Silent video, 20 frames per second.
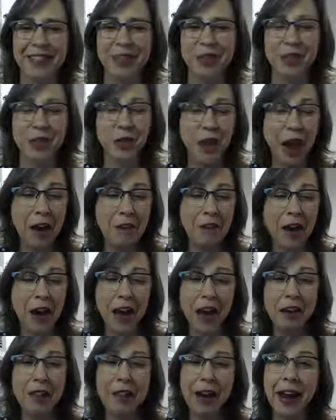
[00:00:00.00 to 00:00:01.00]
Do you have
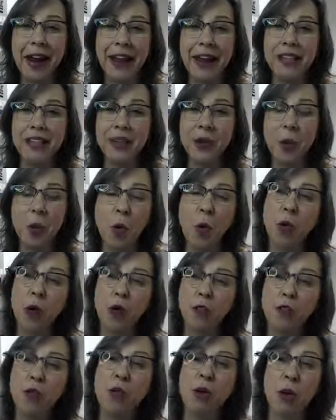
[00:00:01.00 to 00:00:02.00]
IRAs
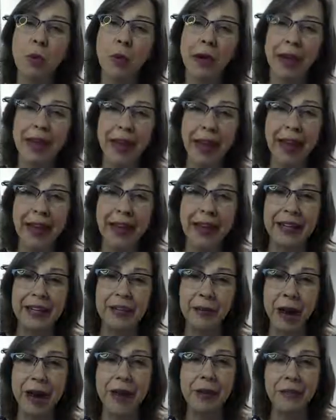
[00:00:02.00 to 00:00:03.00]
or
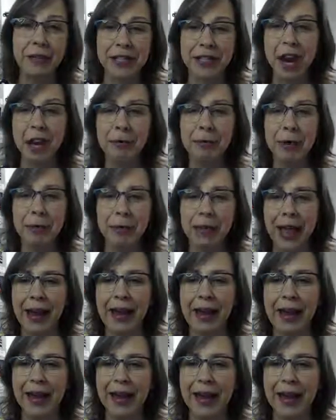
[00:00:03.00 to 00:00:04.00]
401ks, right? Retirement
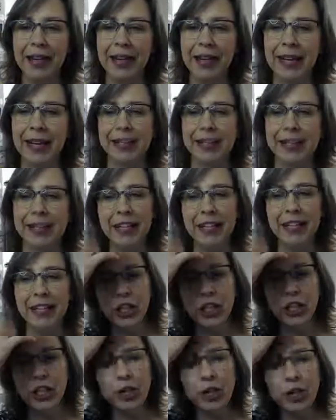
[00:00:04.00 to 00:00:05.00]
plan assets.
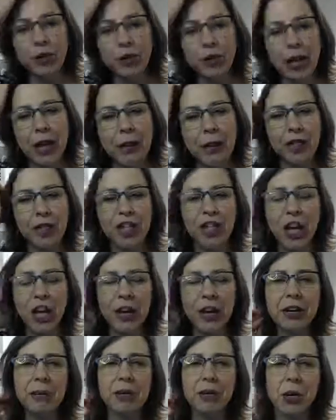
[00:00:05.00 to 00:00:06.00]
If you name a
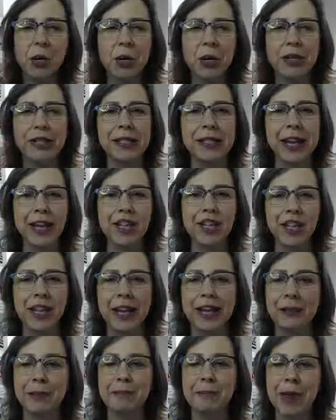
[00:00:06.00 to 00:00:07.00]
charitable organization
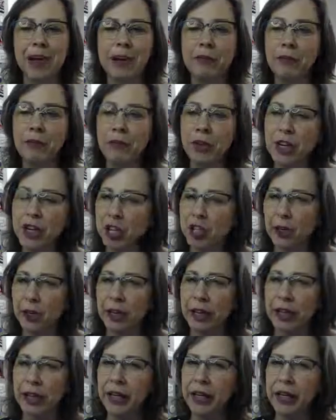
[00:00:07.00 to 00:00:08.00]
as
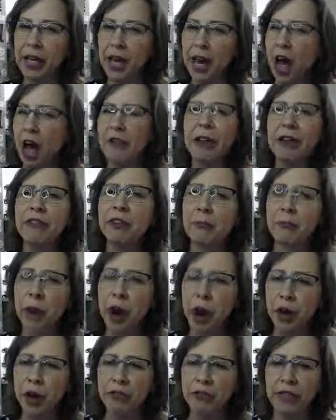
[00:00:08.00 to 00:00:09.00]
beneficiary of even
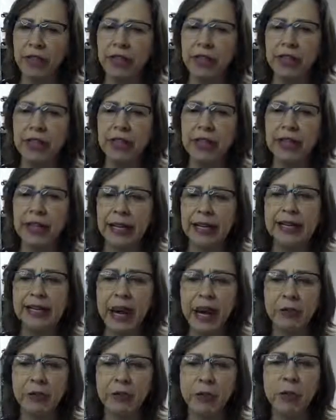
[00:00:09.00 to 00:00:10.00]
part of it, it's
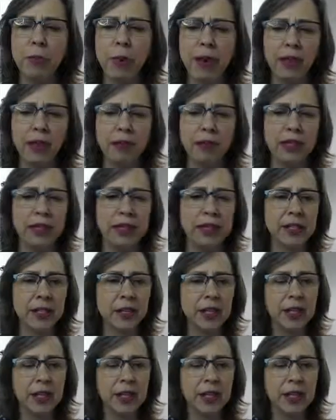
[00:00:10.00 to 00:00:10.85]
got a few benefits.